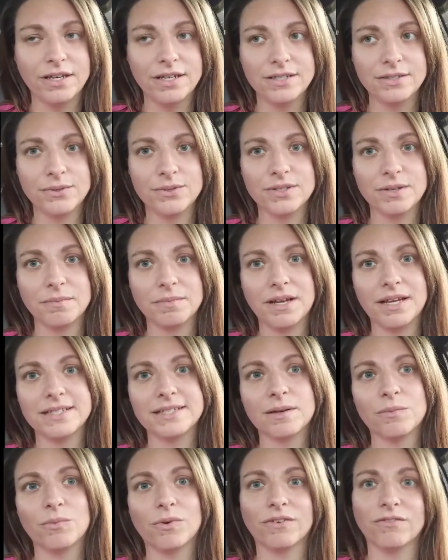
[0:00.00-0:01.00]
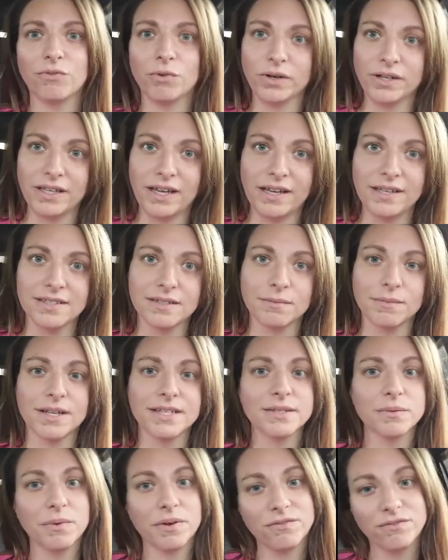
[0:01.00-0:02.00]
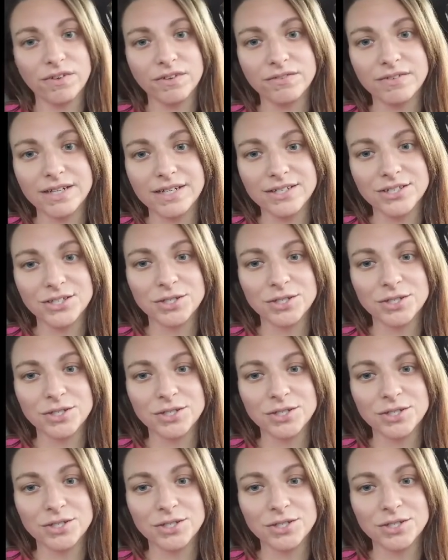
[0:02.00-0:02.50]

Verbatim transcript: So some days I'm 148, some days I'm 150.